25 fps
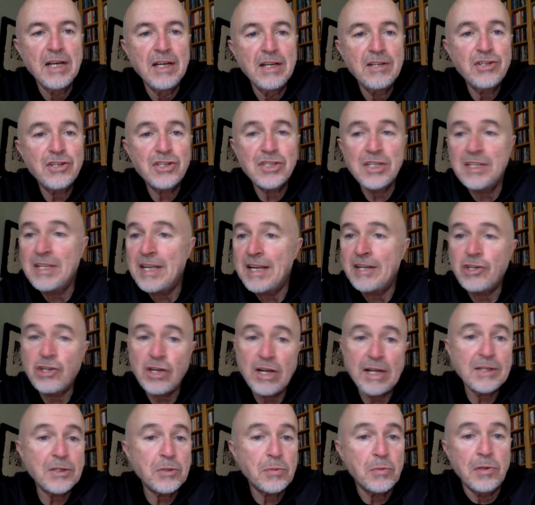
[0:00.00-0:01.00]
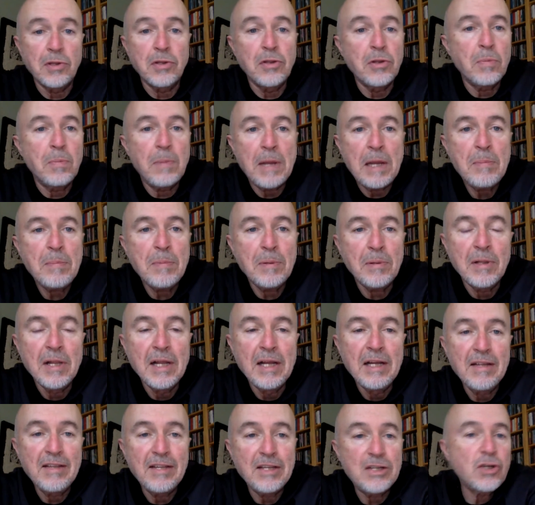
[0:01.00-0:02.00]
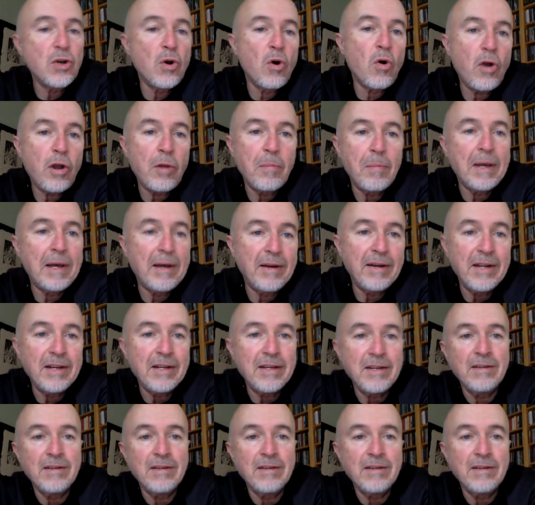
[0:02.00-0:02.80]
just in their chats with other people, they talk about it.